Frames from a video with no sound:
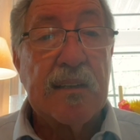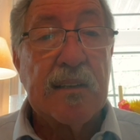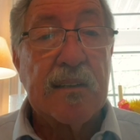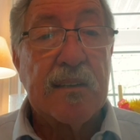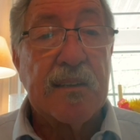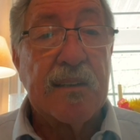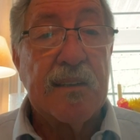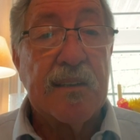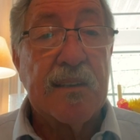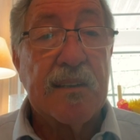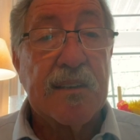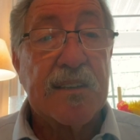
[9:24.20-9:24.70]

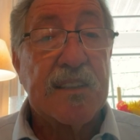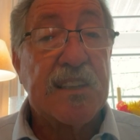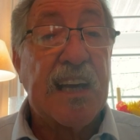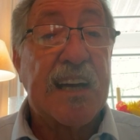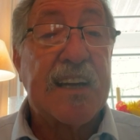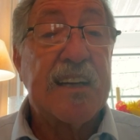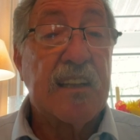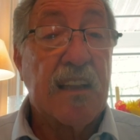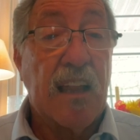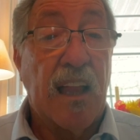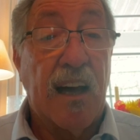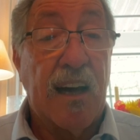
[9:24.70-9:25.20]
The
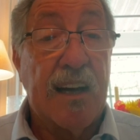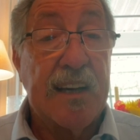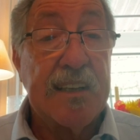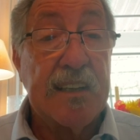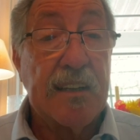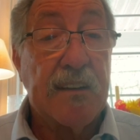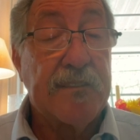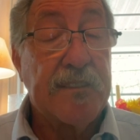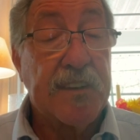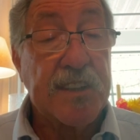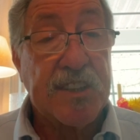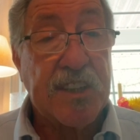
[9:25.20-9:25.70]
second line
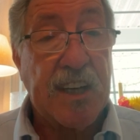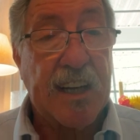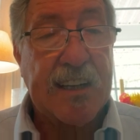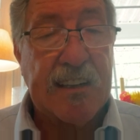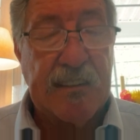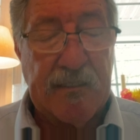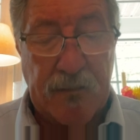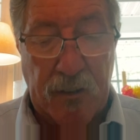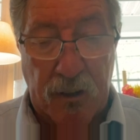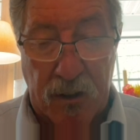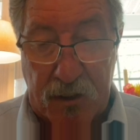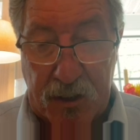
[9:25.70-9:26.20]
of the
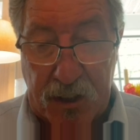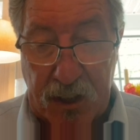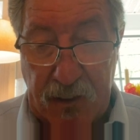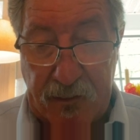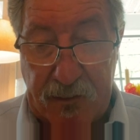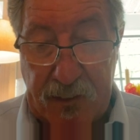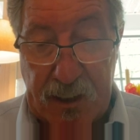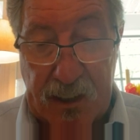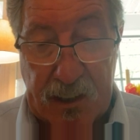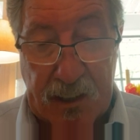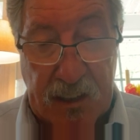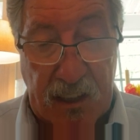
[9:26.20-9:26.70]
second verse
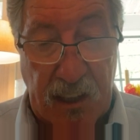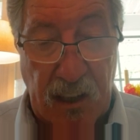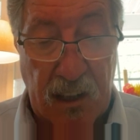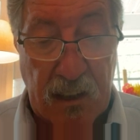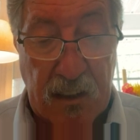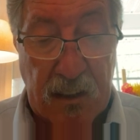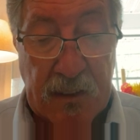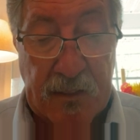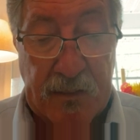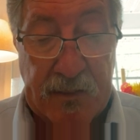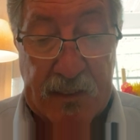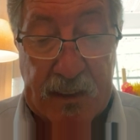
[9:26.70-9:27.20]
of this
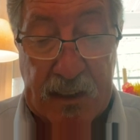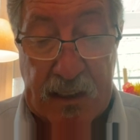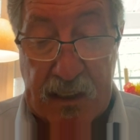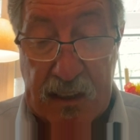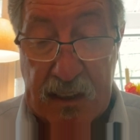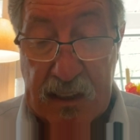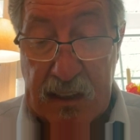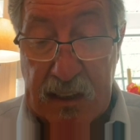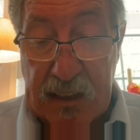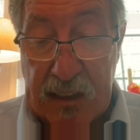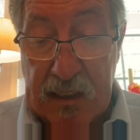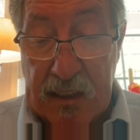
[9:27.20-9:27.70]
song
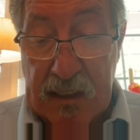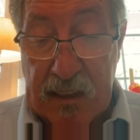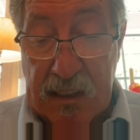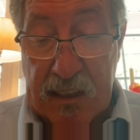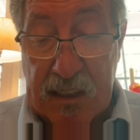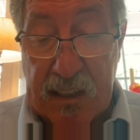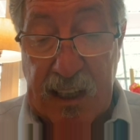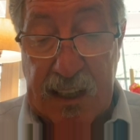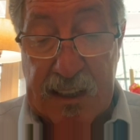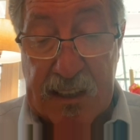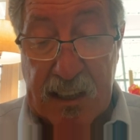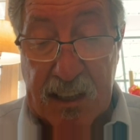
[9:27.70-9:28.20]

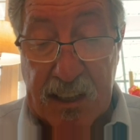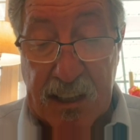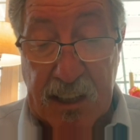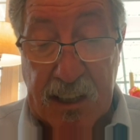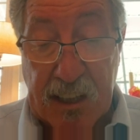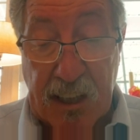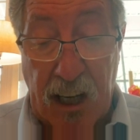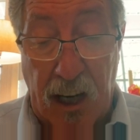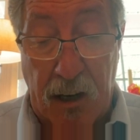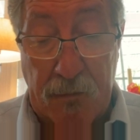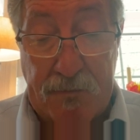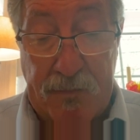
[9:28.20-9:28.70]
says, the
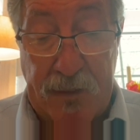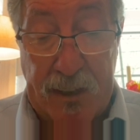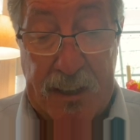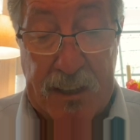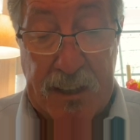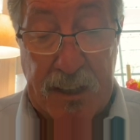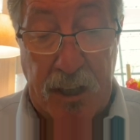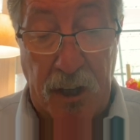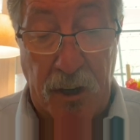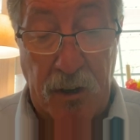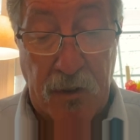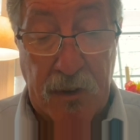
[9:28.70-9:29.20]
cup
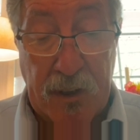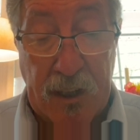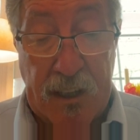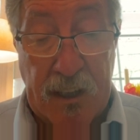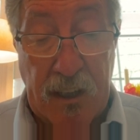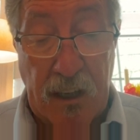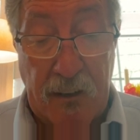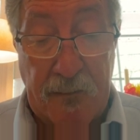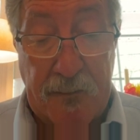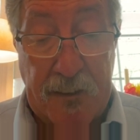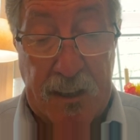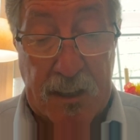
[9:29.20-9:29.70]
and
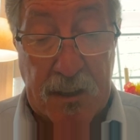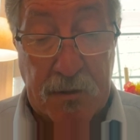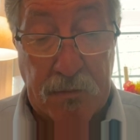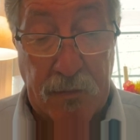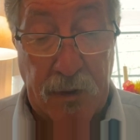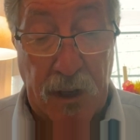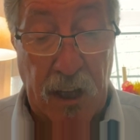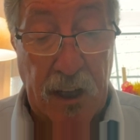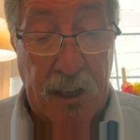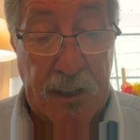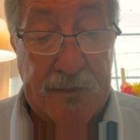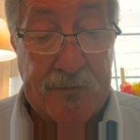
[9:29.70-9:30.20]
token of his
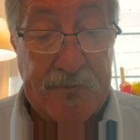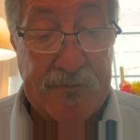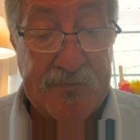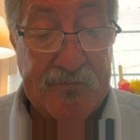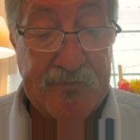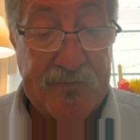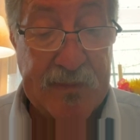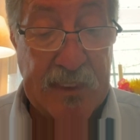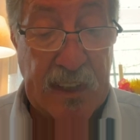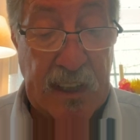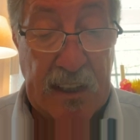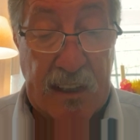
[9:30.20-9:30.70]
blood
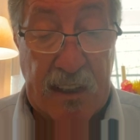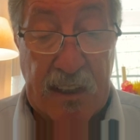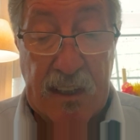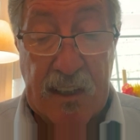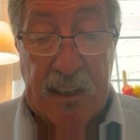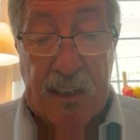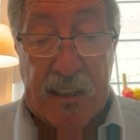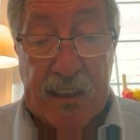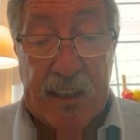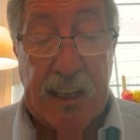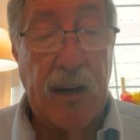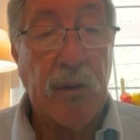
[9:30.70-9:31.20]

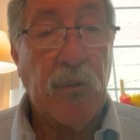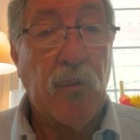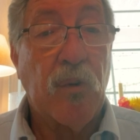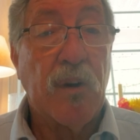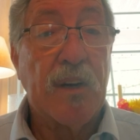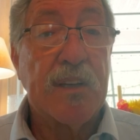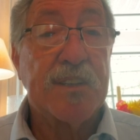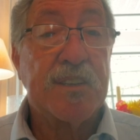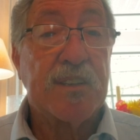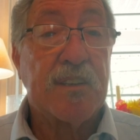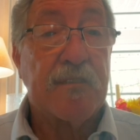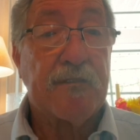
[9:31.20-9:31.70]
that
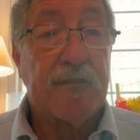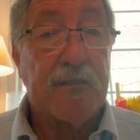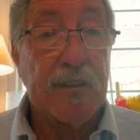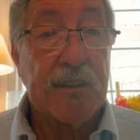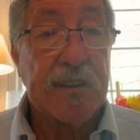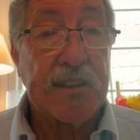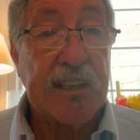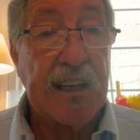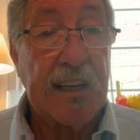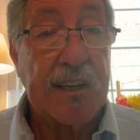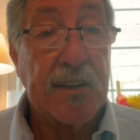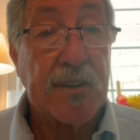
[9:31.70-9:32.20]
was for
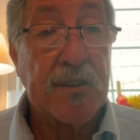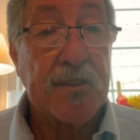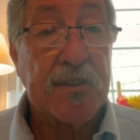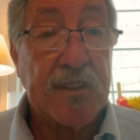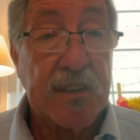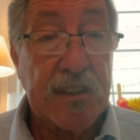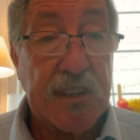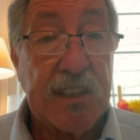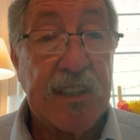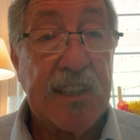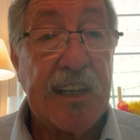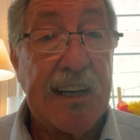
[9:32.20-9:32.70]
sinners
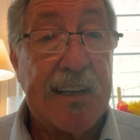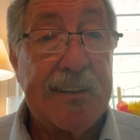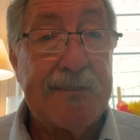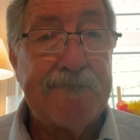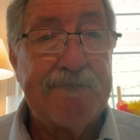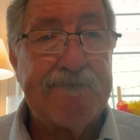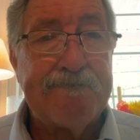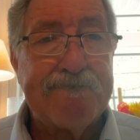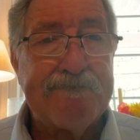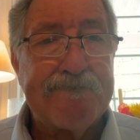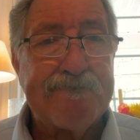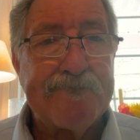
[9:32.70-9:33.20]
shed.
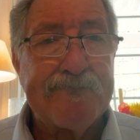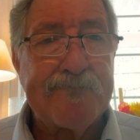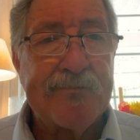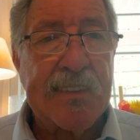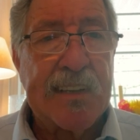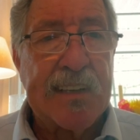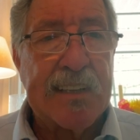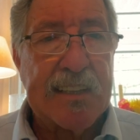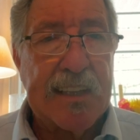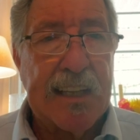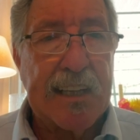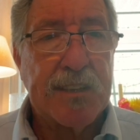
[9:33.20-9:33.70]

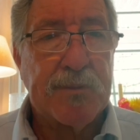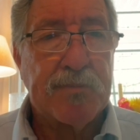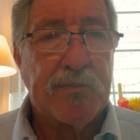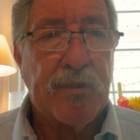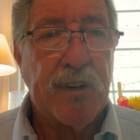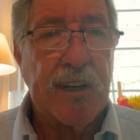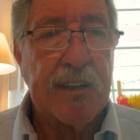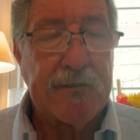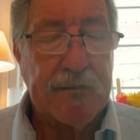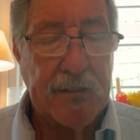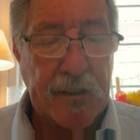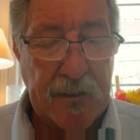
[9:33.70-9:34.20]
Let's
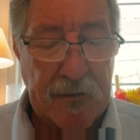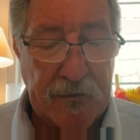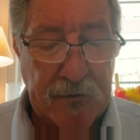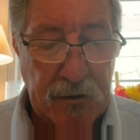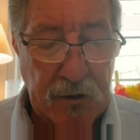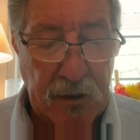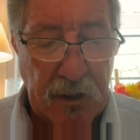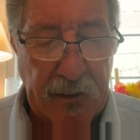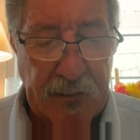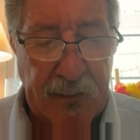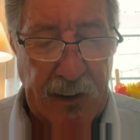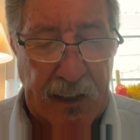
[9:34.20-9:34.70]
pray for the
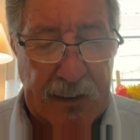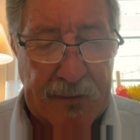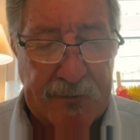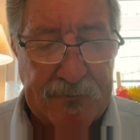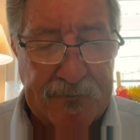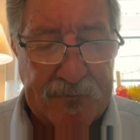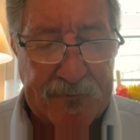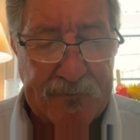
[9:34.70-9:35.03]
fruit of the vine.